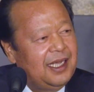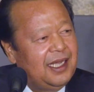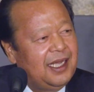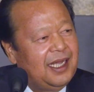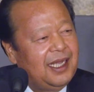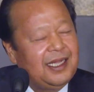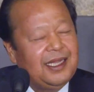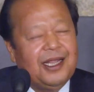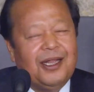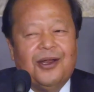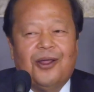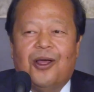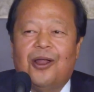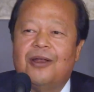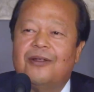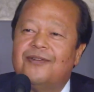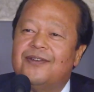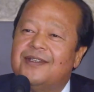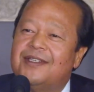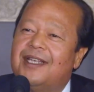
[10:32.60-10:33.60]
And then all
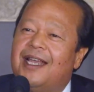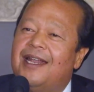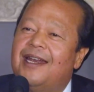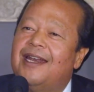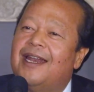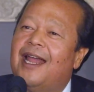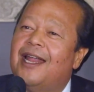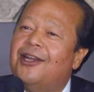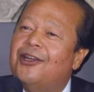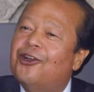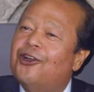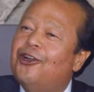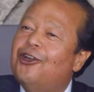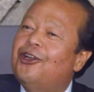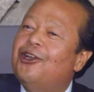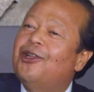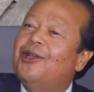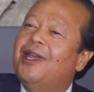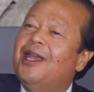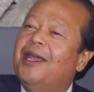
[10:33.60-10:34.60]
of a sudden, I
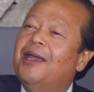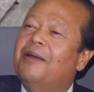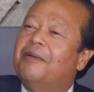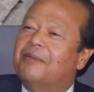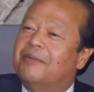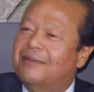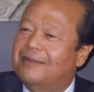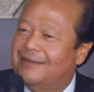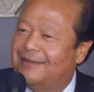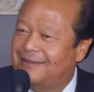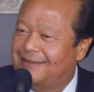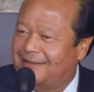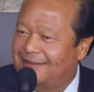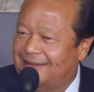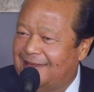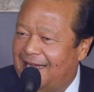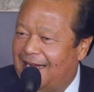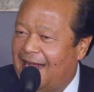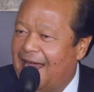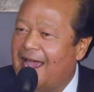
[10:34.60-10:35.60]
turned to him
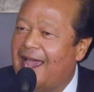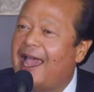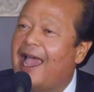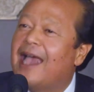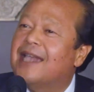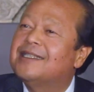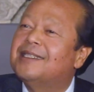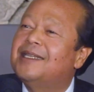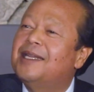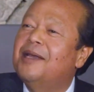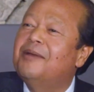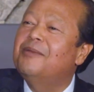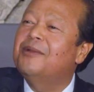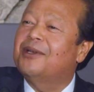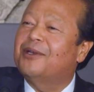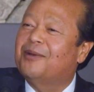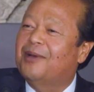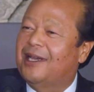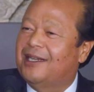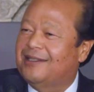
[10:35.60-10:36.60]
and I asked him a
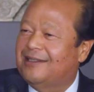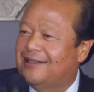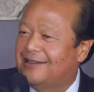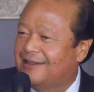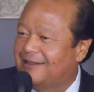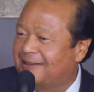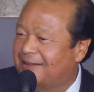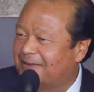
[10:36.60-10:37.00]
question.